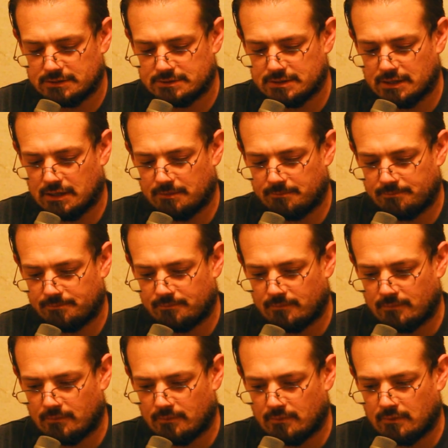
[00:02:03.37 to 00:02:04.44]
it's
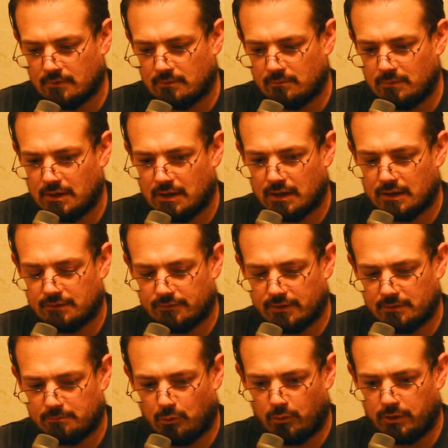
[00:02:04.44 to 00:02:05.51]
me kind of
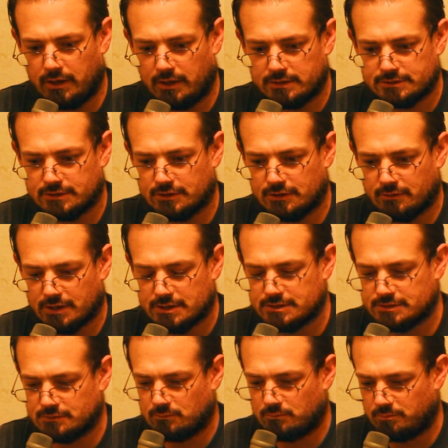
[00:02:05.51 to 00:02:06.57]
like pointing in certain
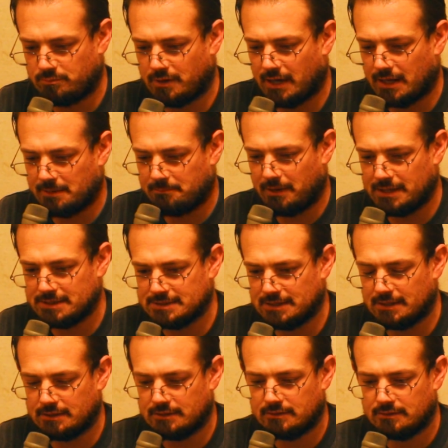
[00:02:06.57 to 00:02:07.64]
directions and kind of
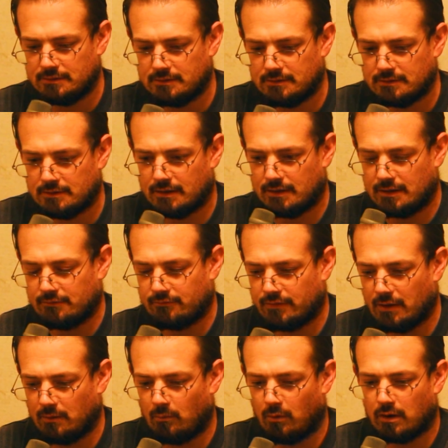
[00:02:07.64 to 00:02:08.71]
pacing it, kind of giving
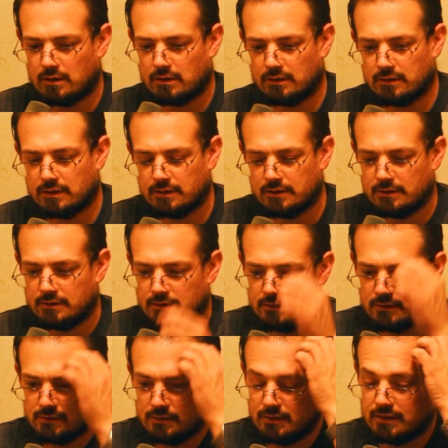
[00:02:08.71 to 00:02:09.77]
that walk look.
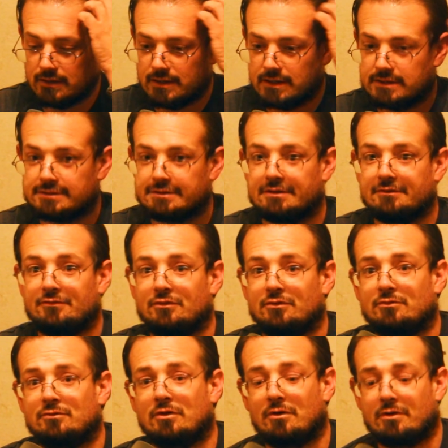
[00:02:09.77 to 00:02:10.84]
Because if
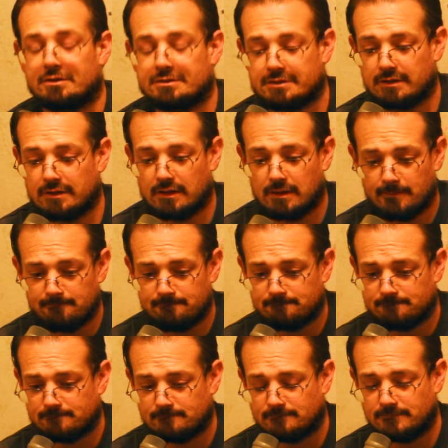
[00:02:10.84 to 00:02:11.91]
you noticed in the
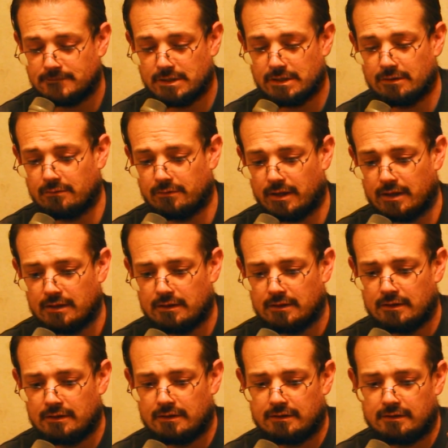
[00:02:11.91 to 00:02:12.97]
video that
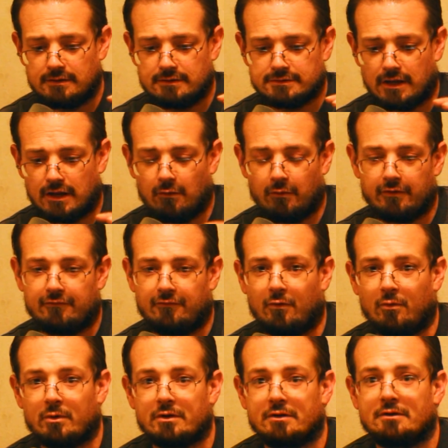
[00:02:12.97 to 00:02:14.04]
is like going
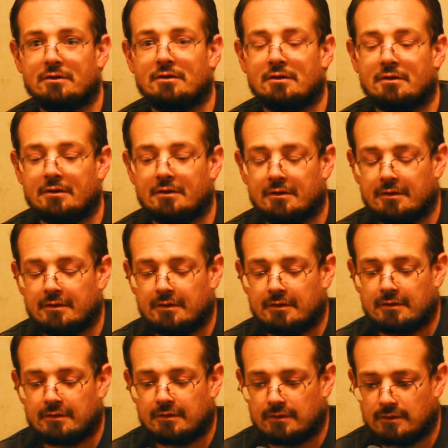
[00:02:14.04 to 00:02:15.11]
forward,
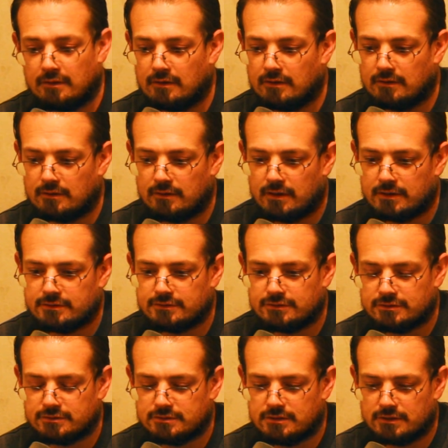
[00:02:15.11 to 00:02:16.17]
and that's
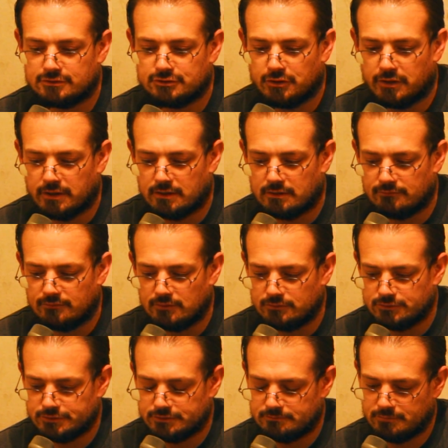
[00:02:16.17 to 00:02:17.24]
just a trick of
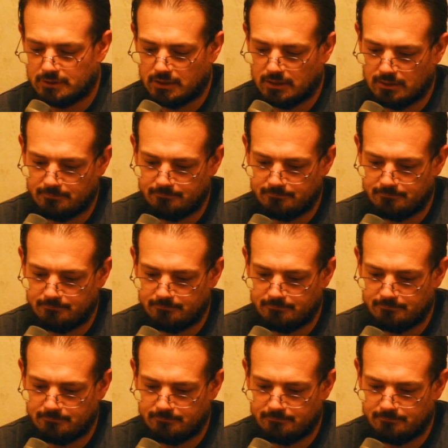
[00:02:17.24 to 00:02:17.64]
illusion. But